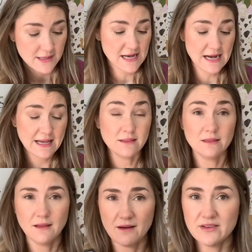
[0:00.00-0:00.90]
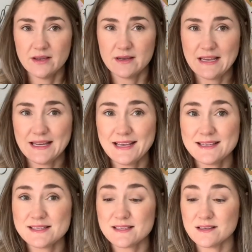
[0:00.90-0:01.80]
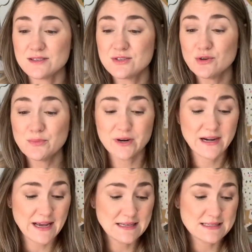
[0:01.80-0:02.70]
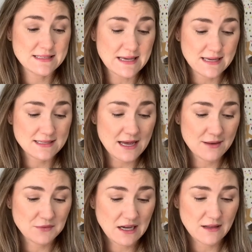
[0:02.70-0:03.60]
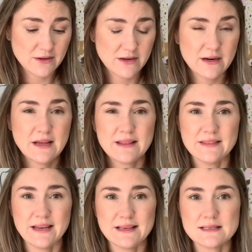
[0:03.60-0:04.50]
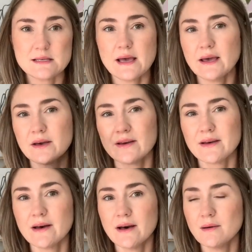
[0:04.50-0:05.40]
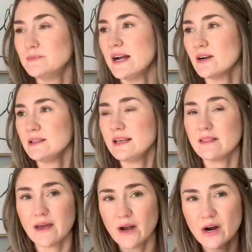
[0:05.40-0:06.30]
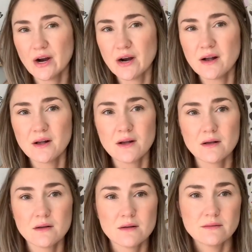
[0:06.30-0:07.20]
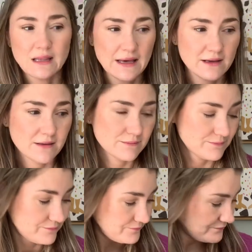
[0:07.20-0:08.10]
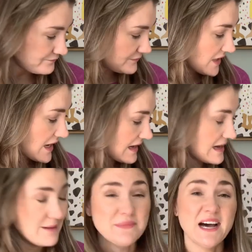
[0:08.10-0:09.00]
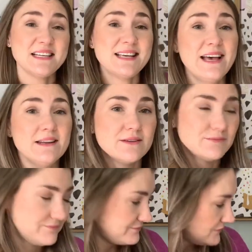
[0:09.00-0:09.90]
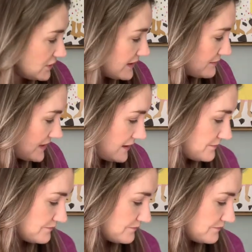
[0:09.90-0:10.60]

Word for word: I love it. And it is a super nice daytime color that is like a barely there, like, I'm not dead. Look at me.